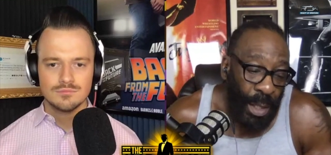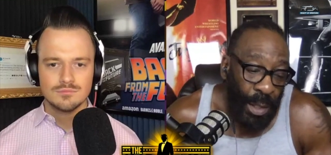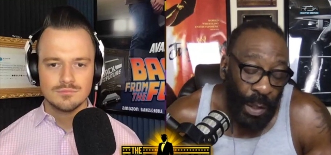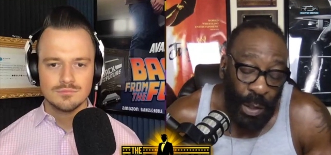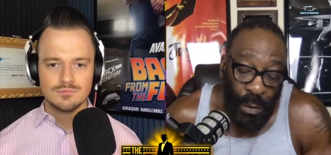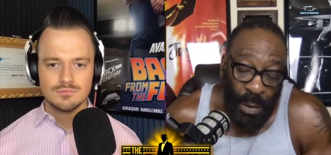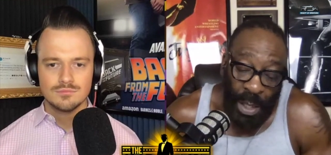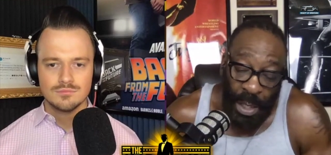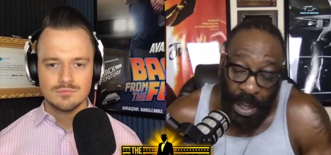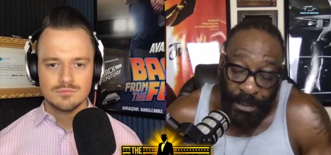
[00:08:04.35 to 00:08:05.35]
Speaker 1: you know,
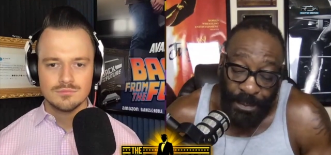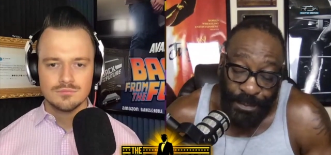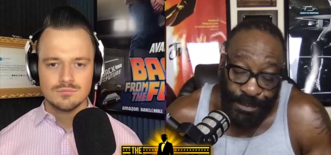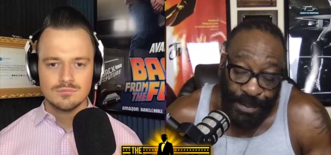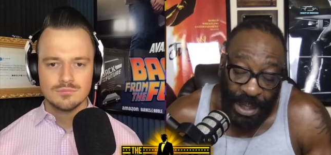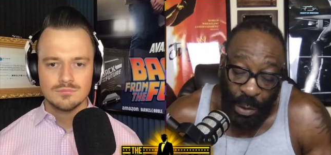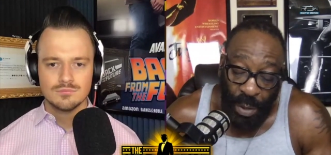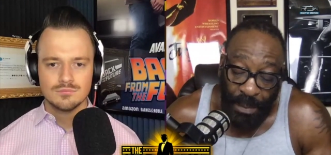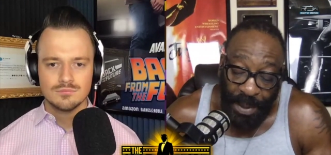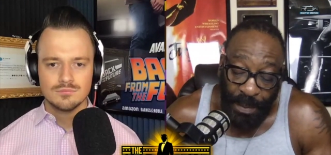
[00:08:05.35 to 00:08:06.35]
uh, you know,
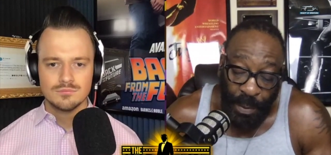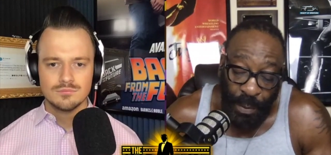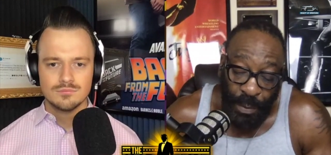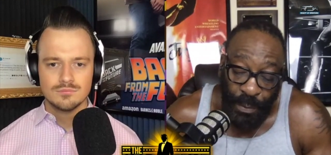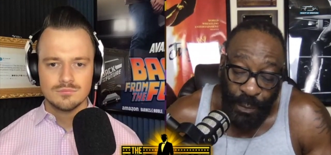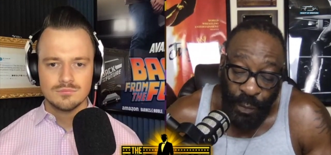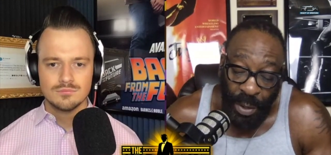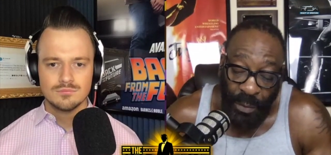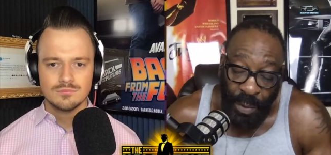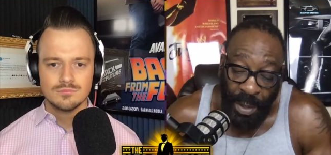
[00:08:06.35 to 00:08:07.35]
why people
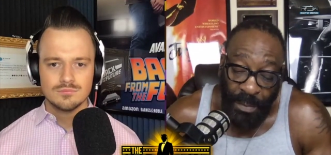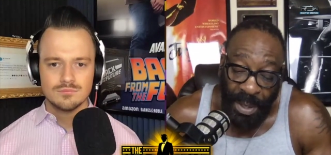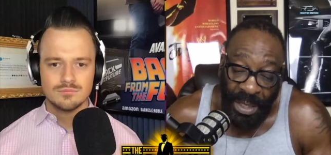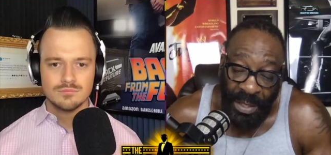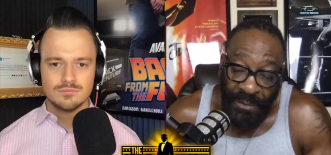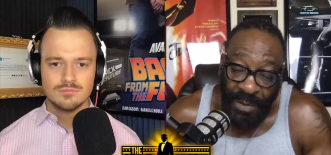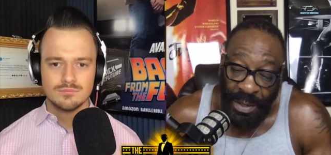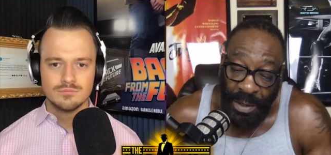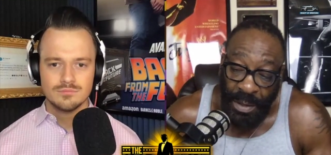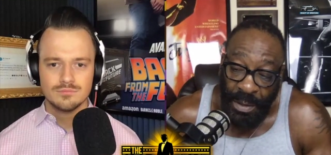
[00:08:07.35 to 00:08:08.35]
really, really believe
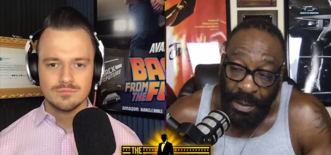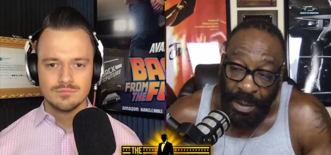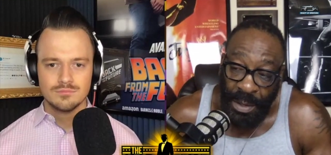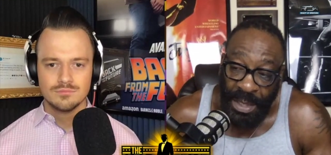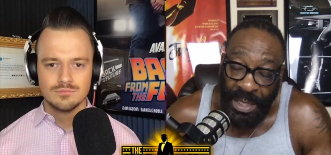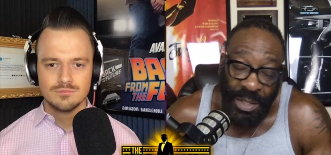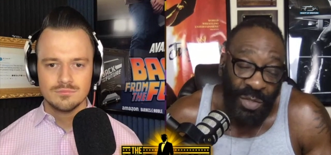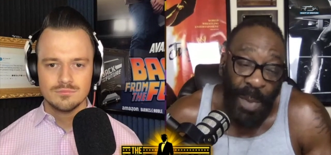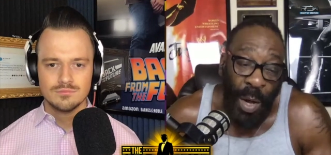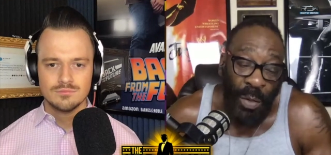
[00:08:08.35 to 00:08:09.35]
in the, and take the
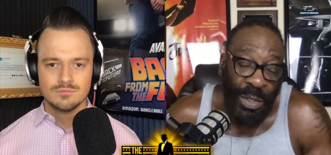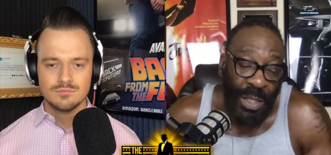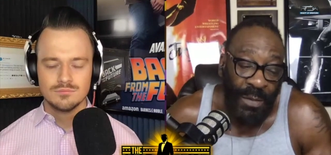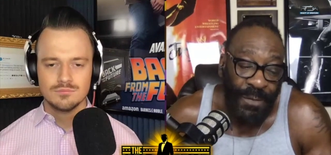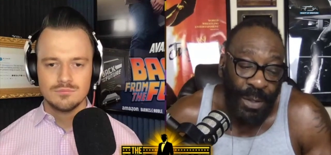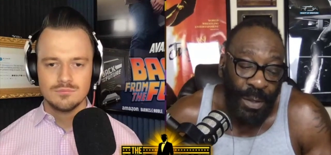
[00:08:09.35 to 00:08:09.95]
small stuff, you know.